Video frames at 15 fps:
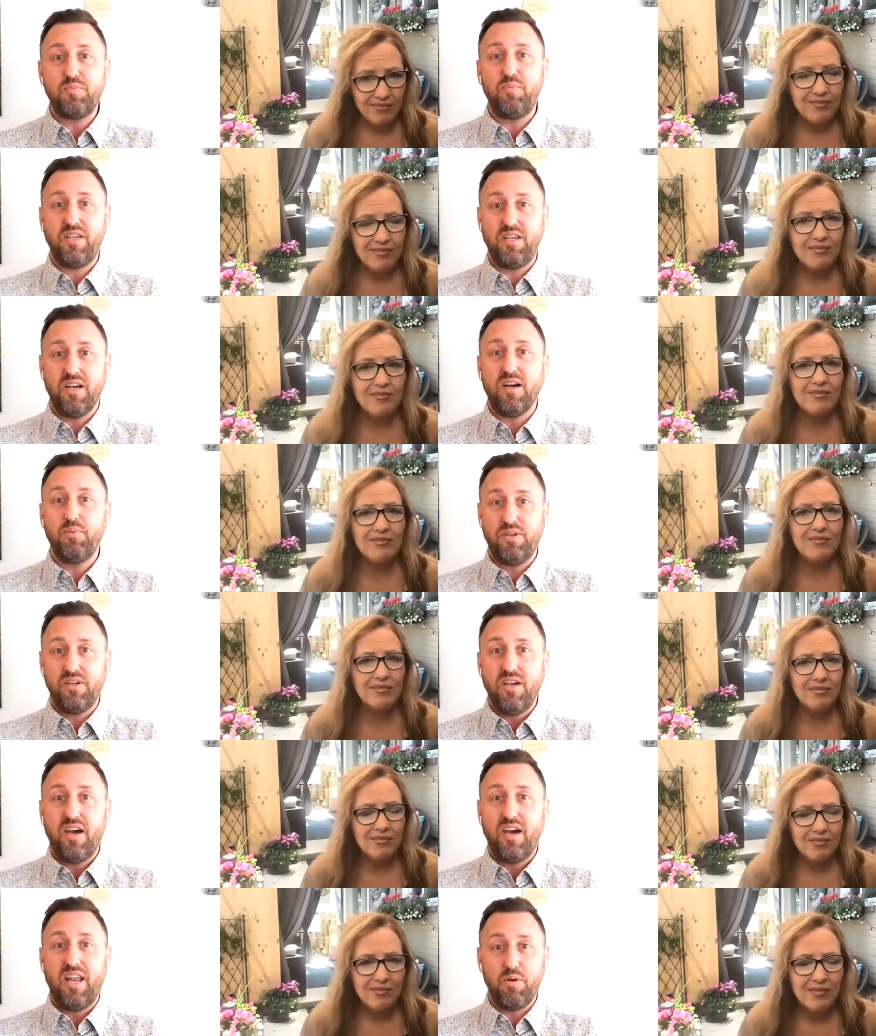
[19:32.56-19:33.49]
Speaker 1: up
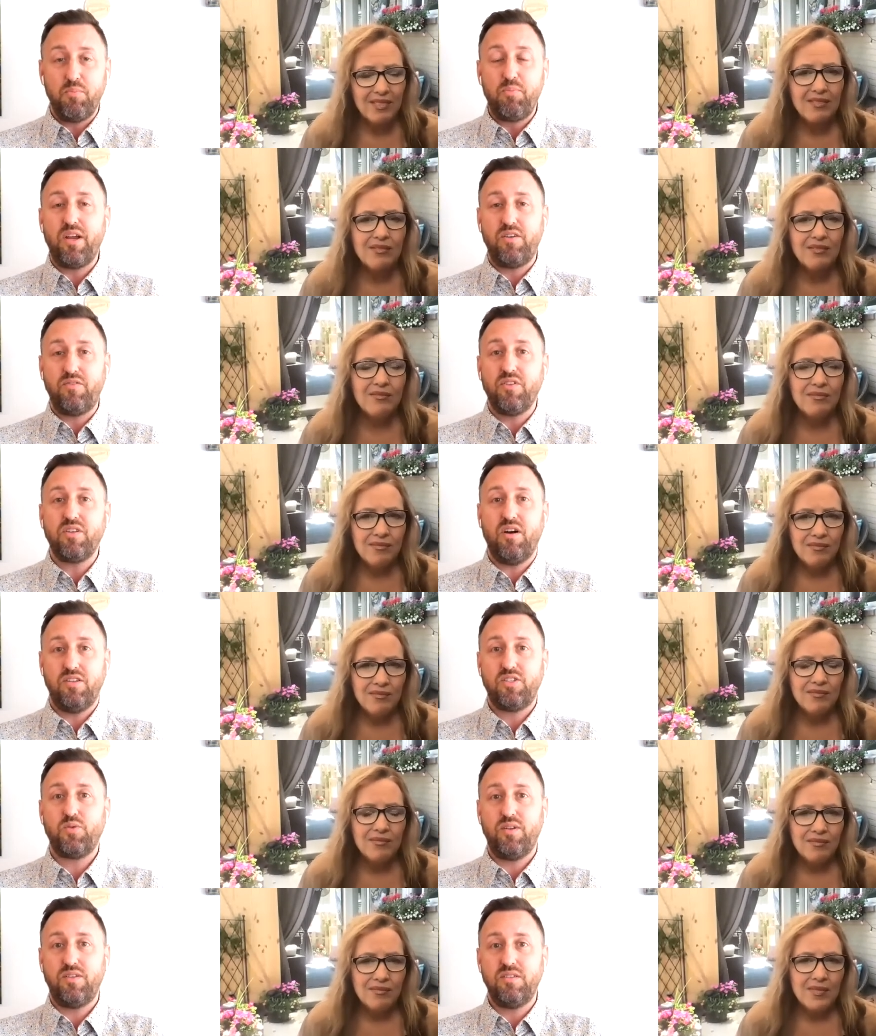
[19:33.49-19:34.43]
and I'm prepared for the
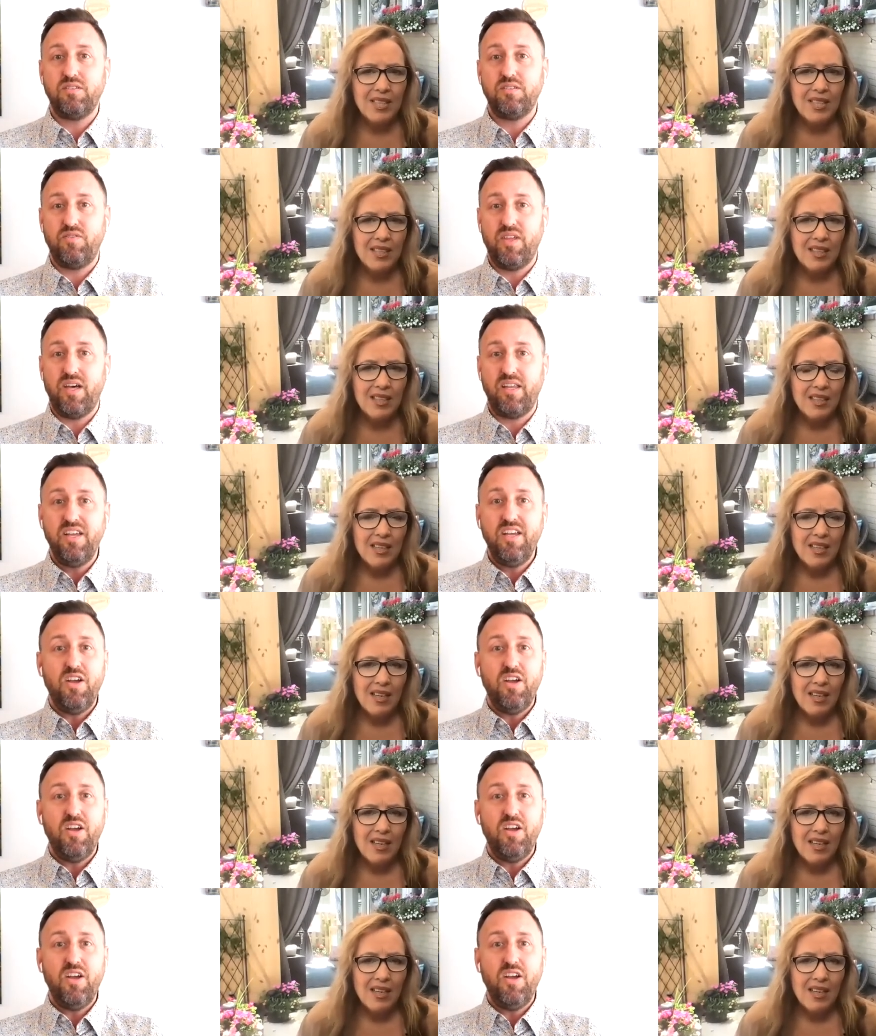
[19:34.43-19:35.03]
consequences of that.